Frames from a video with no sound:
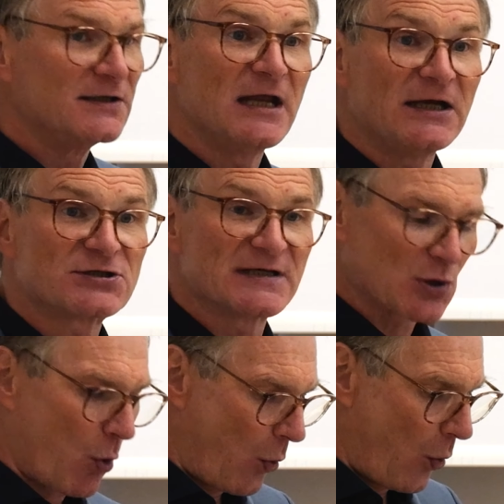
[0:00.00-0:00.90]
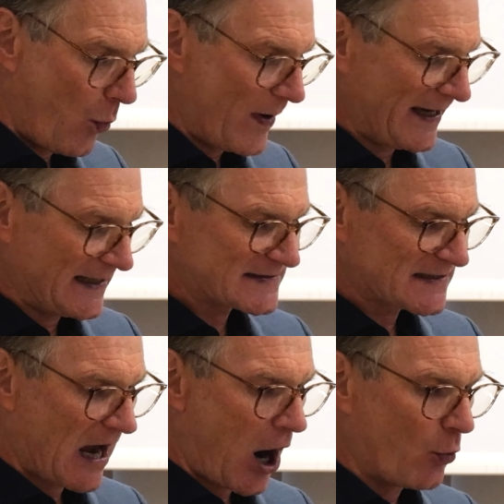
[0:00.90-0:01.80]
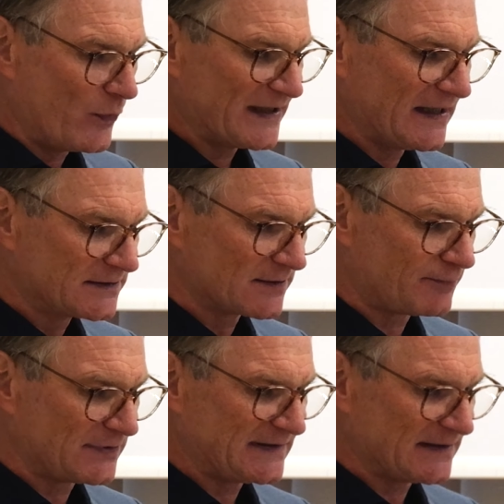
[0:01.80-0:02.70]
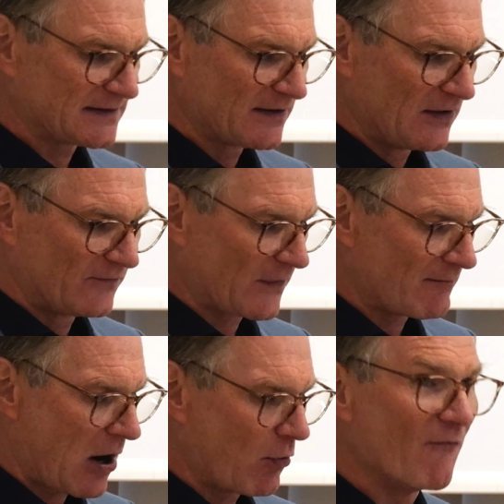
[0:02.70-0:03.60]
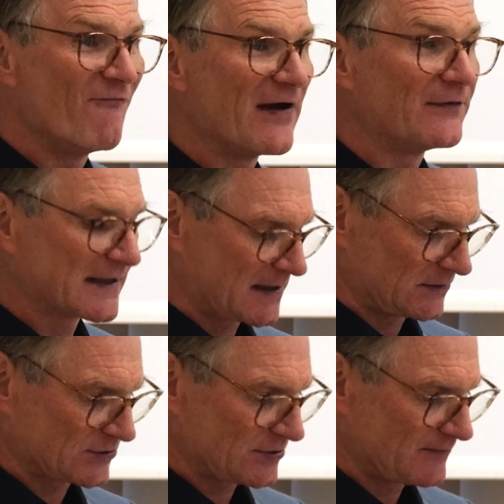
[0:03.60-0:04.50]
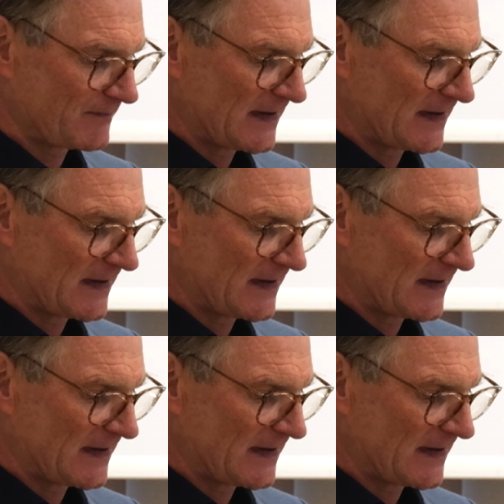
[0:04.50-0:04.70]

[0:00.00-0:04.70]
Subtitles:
nature is always how we interpret it from our very culture.